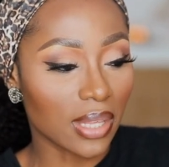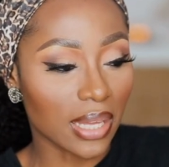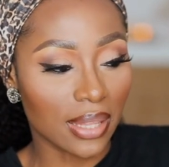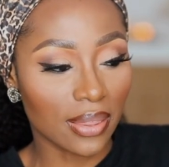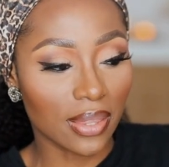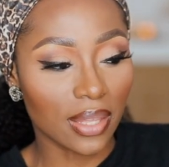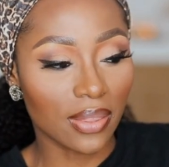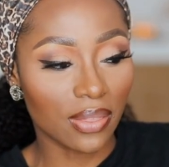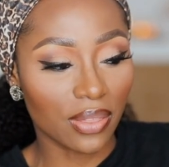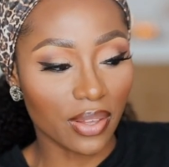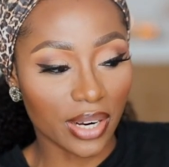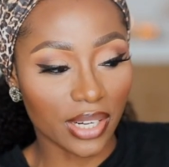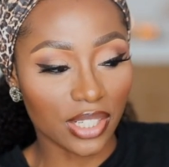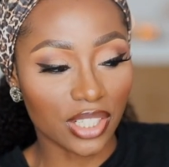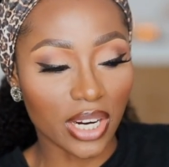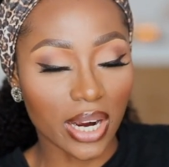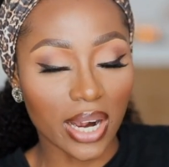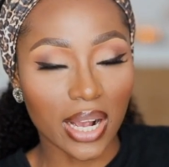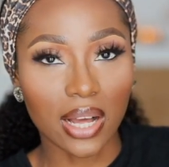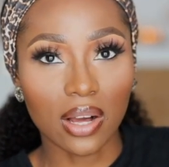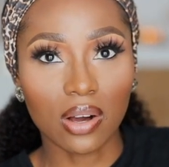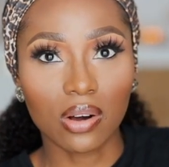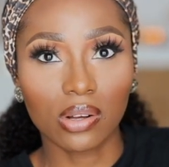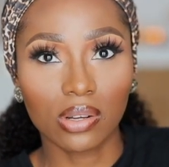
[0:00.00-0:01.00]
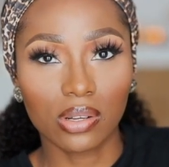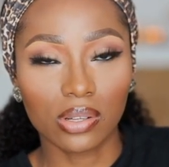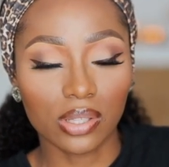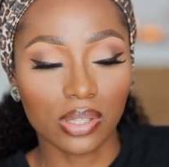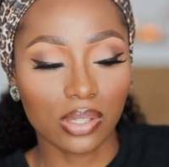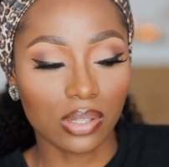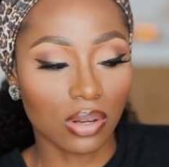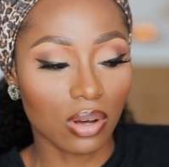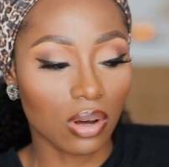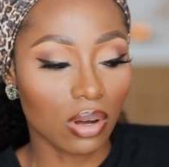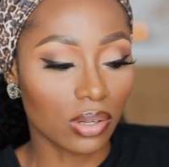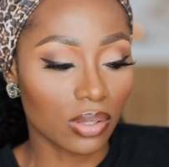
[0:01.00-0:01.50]
And then there are darker colors
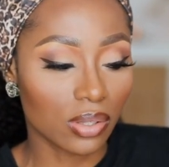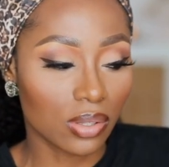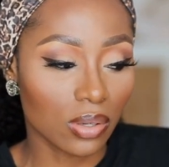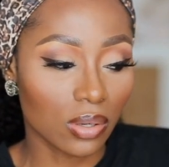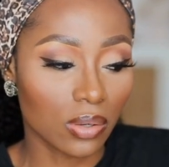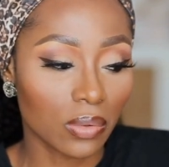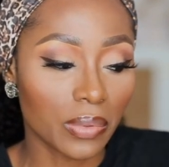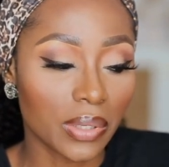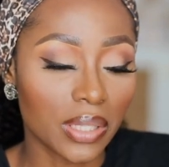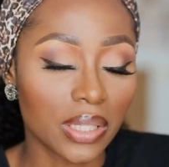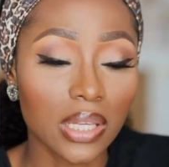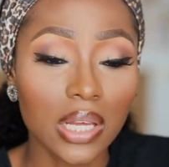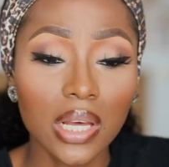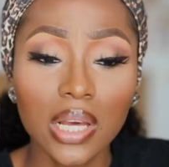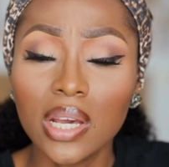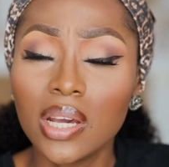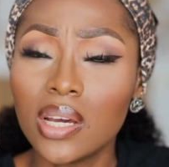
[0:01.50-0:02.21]
to contour with.